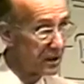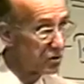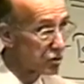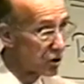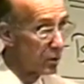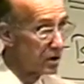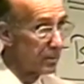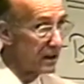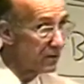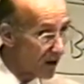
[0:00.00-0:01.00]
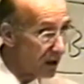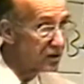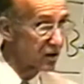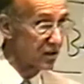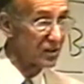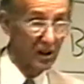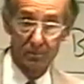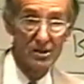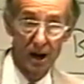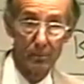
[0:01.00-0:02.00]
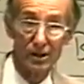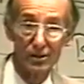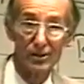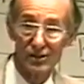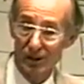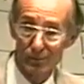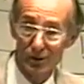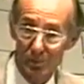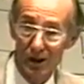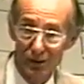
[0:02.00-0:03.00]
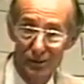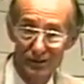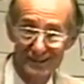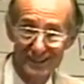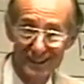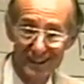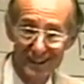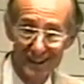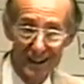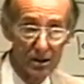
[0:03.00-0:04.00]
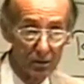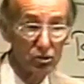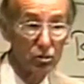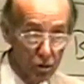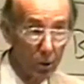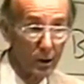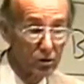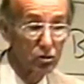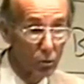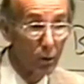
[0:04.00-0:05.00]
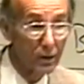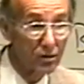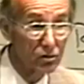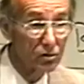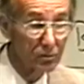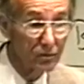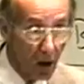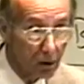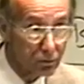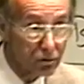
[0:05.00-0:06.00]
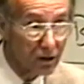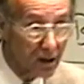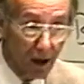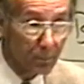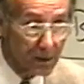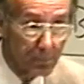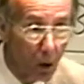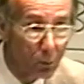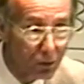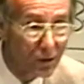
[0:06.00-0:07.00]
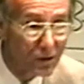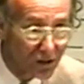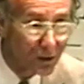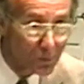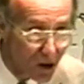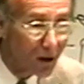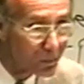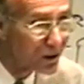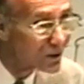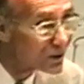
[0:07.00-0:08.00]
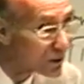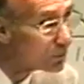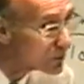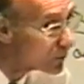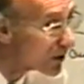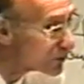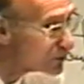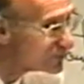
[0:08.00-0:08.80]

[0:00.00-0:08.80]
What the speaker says: true and to be false at the same time and in the same respect. Either it's true or it's false. It can't be both at the same time and in the same respect.